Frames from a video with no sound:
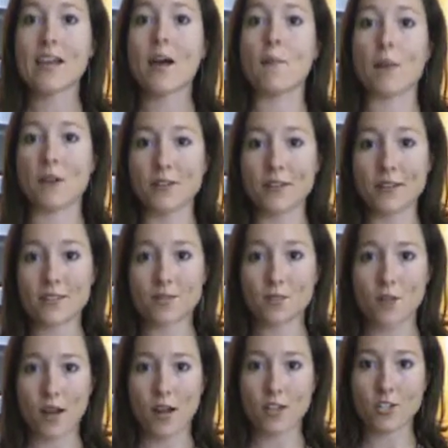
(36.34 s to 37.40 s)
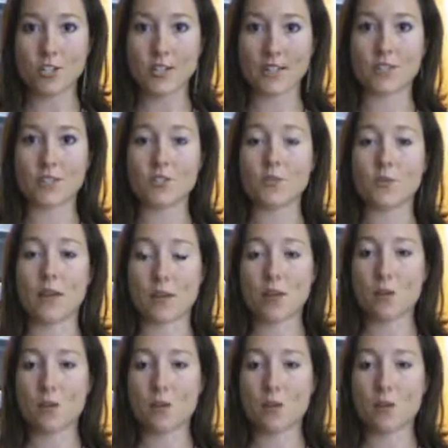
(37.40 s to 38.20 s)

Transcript: butternut squash into a